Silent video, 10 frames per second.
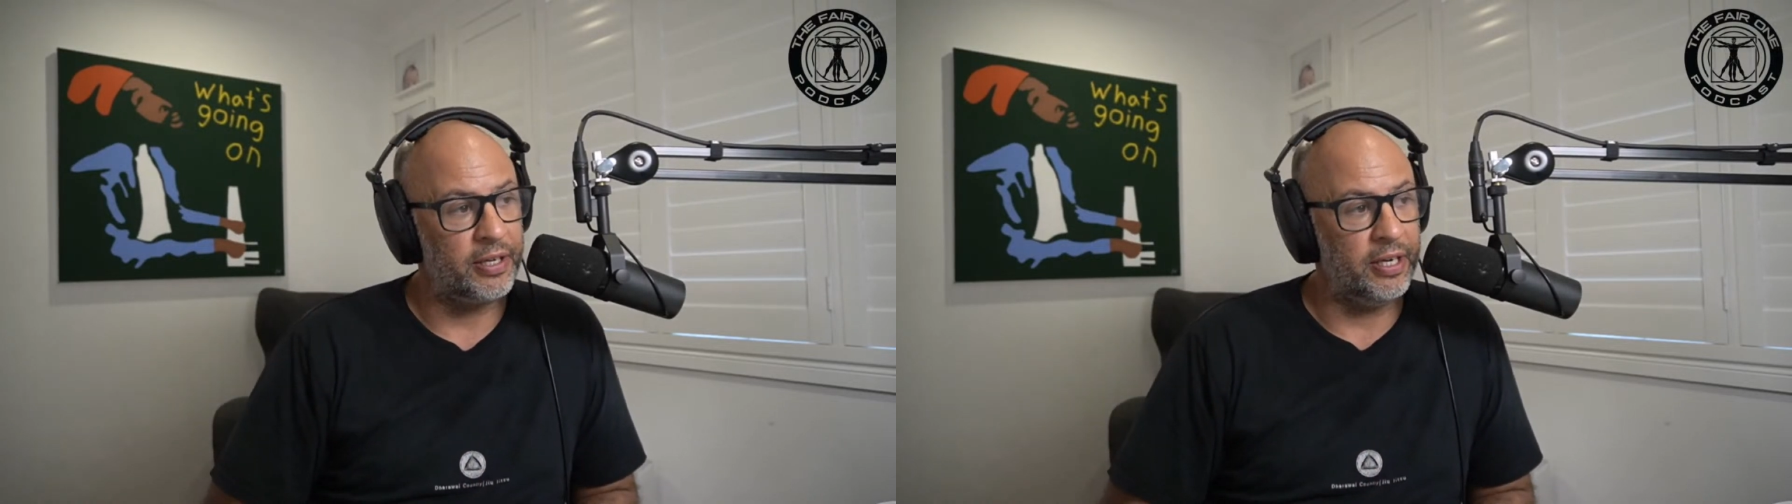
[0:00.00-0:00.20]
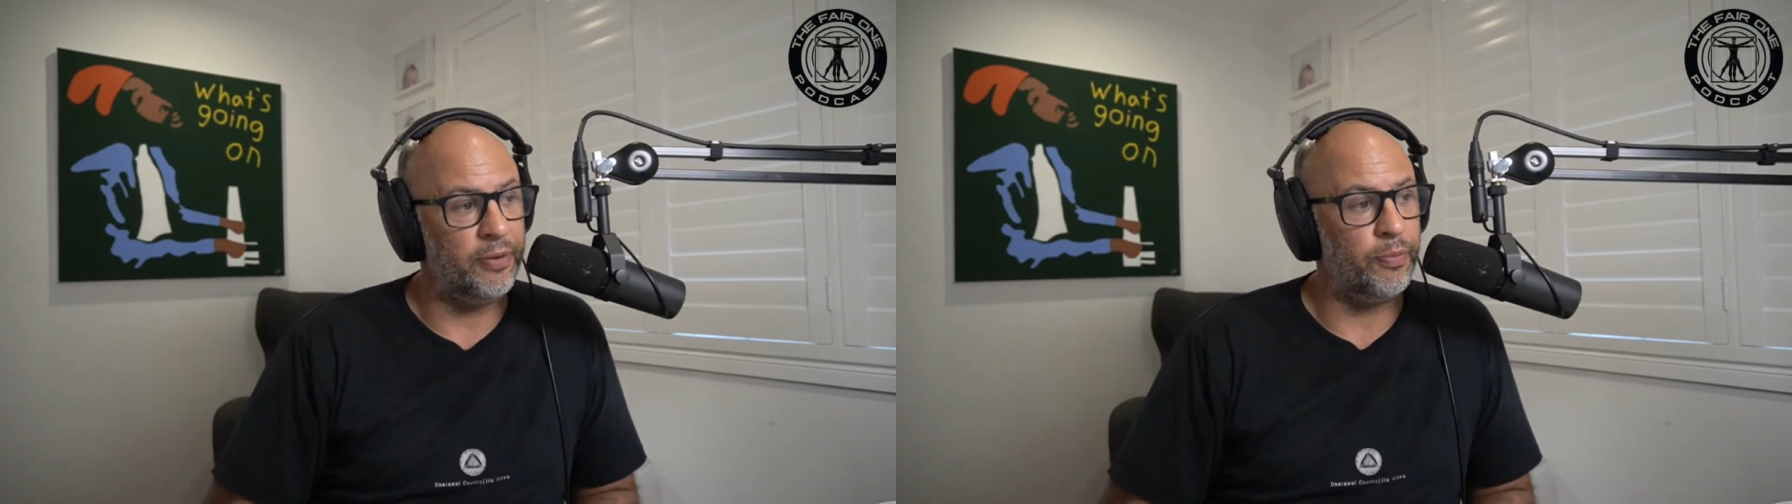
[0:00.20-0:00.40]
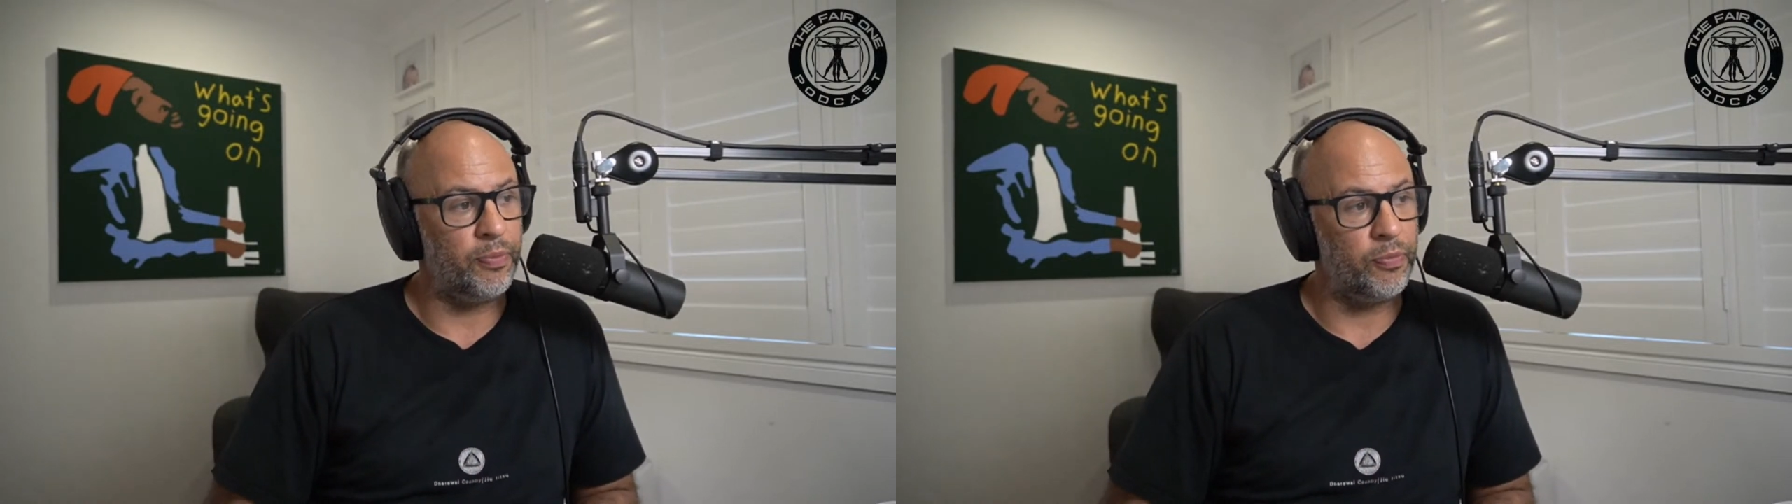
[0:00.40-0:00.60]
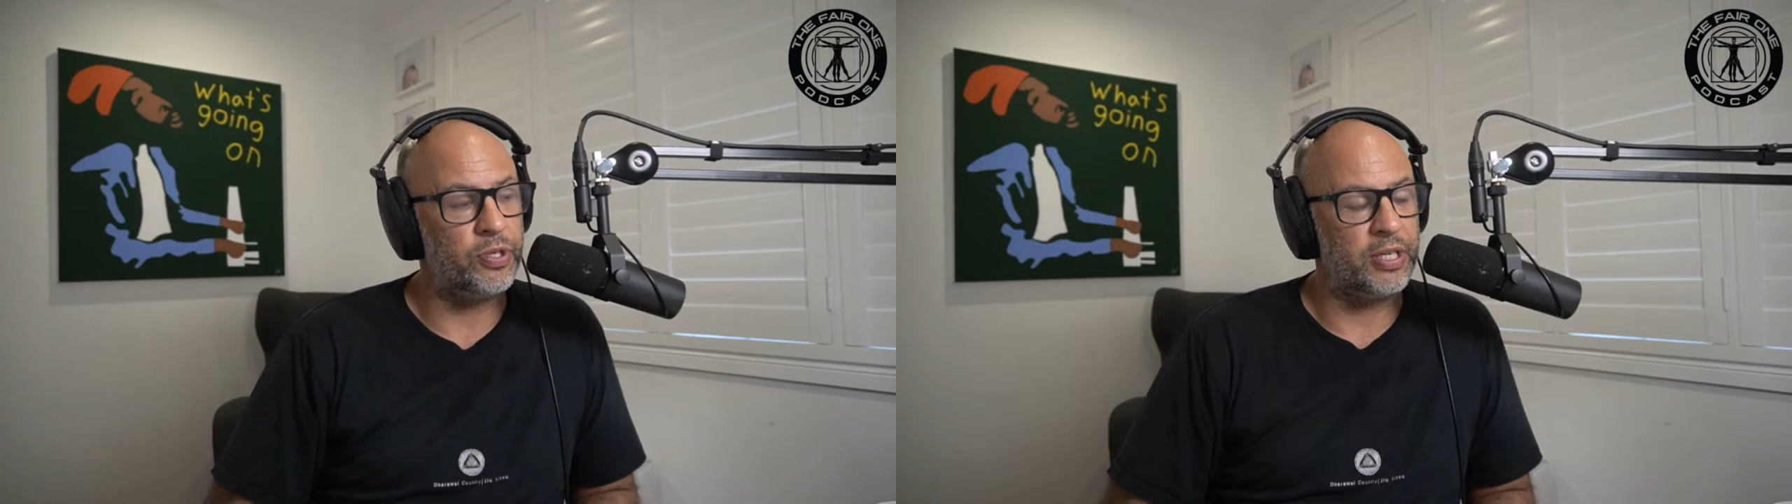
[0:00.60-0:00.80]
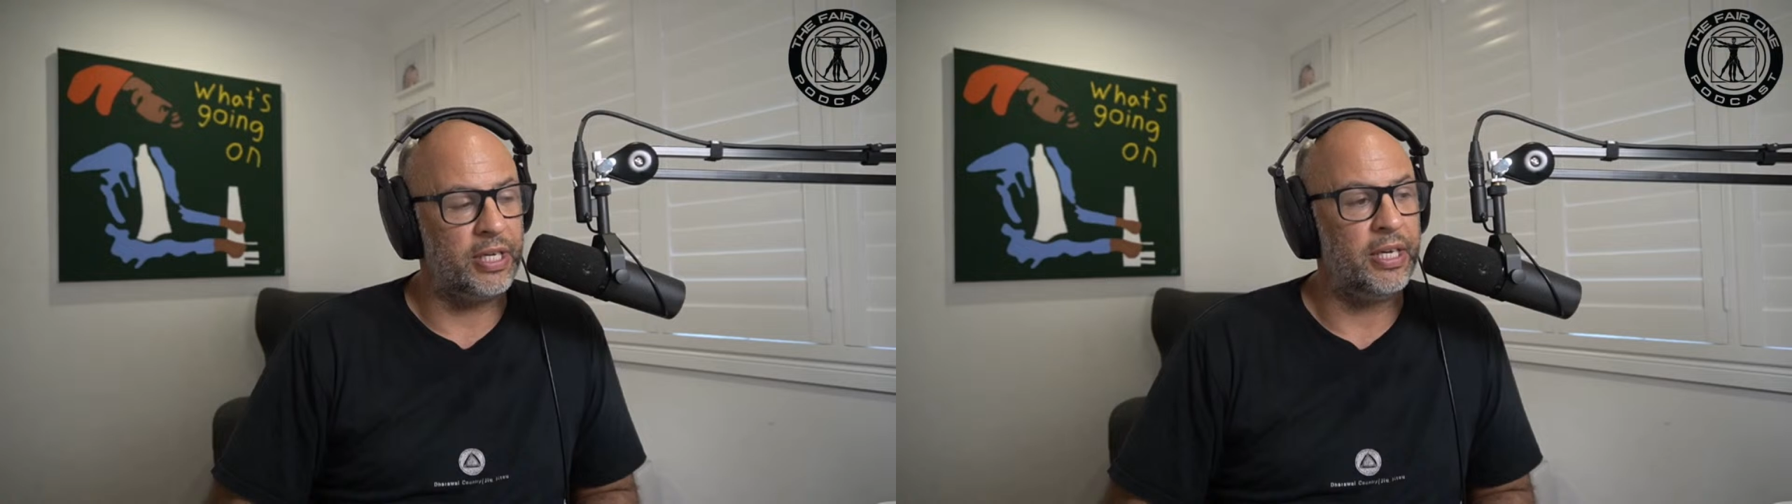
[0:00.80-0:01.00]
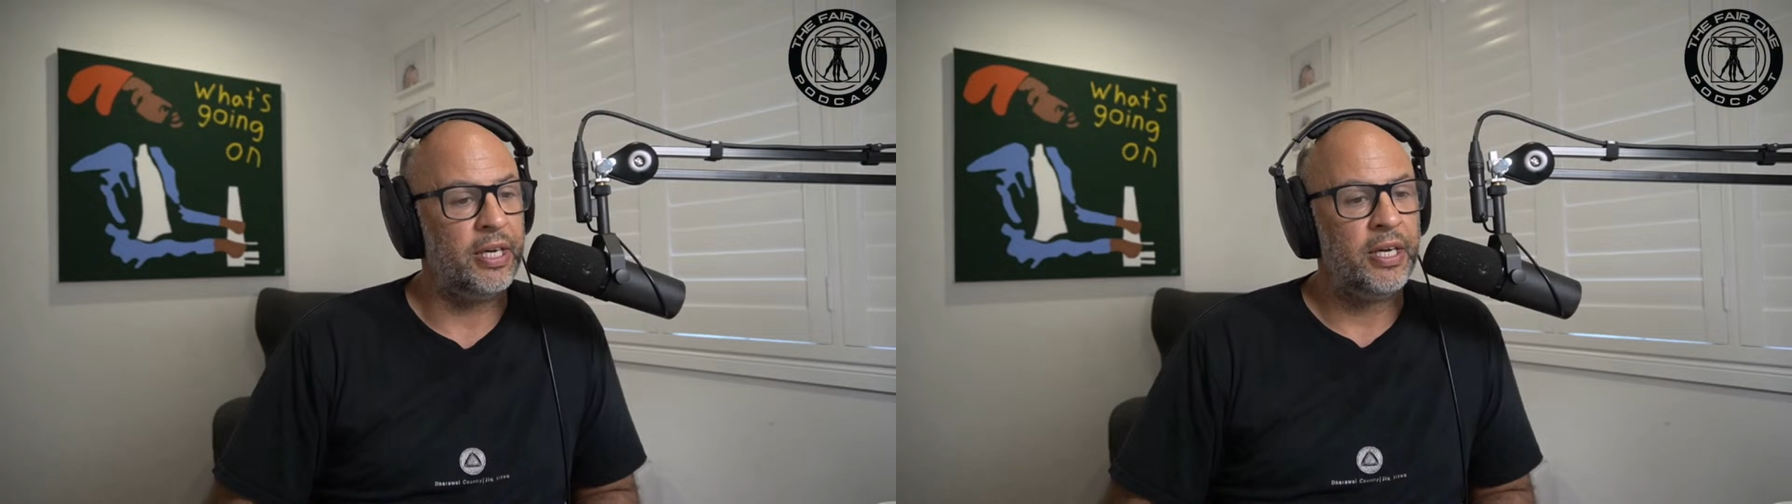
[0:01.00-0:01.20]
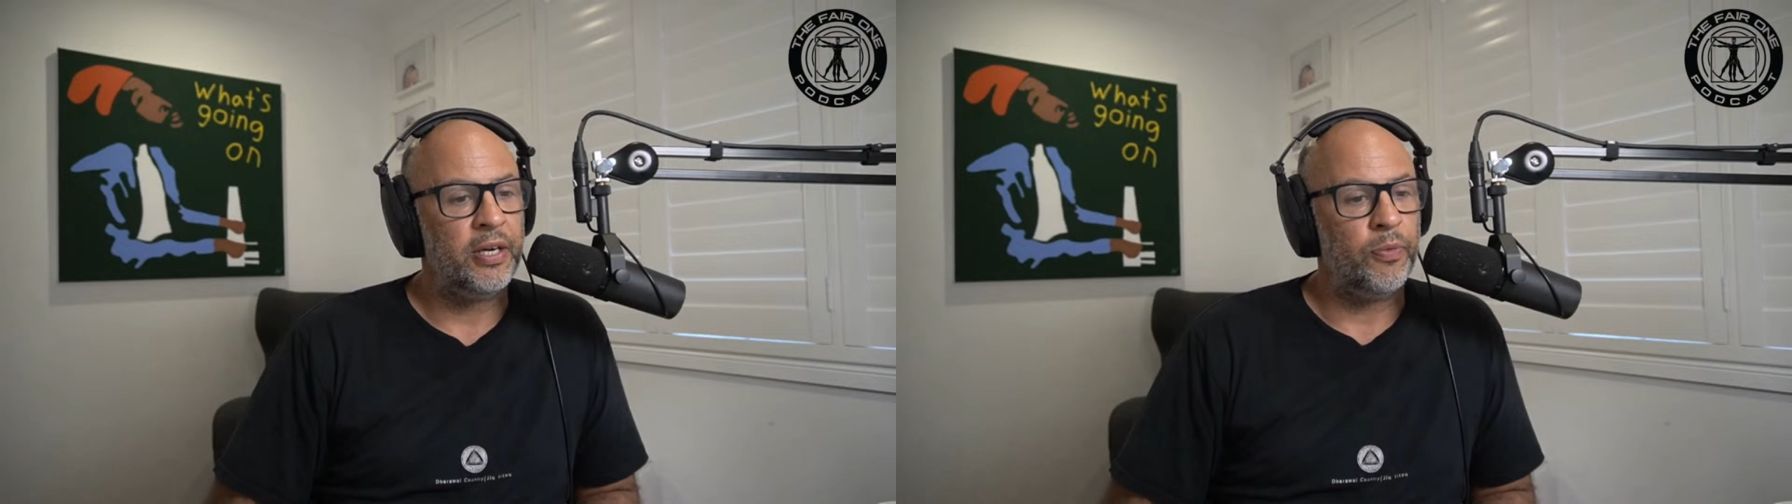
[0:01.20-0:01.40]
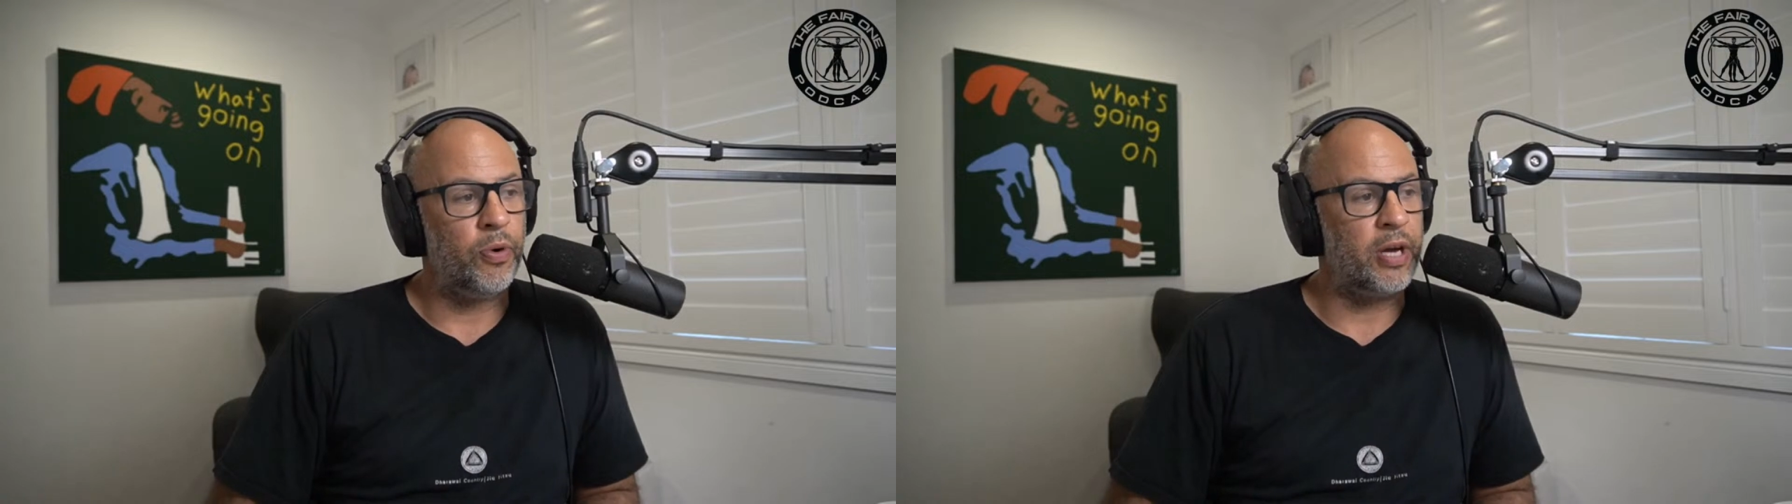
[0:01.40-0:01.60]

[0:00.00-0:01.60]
You know, when we'll